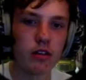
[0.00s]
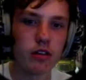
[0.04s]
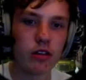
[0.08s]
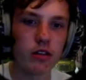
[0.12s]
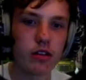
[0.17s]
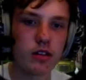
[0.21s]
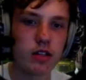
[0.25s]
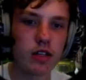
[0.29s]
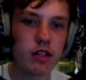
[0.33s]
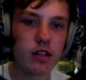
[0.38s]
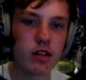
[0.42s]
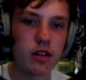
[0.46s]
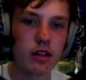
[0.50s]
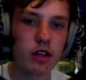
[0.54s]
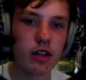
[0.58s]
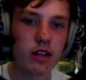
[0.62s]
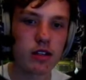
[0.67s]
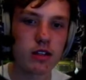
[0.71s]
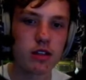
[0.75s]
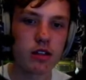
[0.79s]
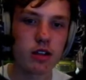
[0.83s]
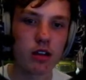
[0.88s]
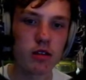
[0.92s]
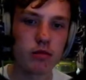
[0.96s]
Good to
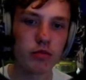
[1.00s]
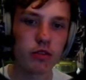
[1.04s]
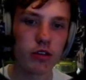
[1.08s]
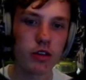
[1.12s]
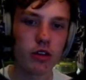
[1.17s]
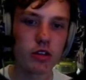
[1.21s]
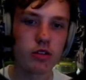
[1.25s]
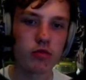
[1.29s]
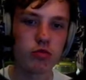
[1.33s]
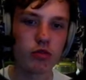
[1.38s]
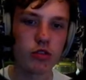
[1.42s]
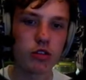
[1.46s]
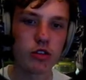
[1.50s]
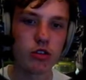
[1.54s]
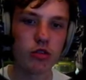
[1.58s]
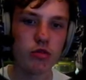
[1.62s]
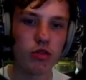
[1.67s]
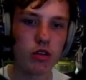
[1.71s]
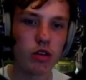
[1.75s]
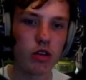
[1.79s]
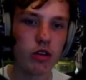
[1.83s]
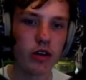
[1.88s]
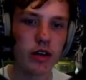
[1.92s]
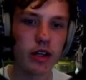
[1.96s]
Duckington, I'm good. Would
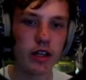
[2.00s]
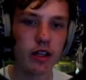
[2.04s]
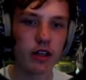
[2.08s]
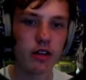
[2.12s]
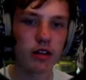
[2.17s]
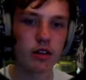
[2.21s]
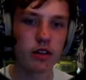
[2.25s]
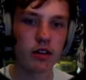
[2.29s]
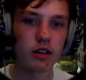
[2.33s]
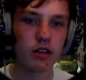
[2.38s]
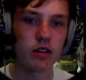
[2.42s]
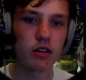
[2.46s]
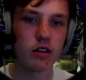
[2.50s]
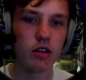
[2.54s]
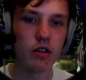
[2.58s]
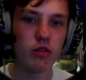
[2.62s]
you like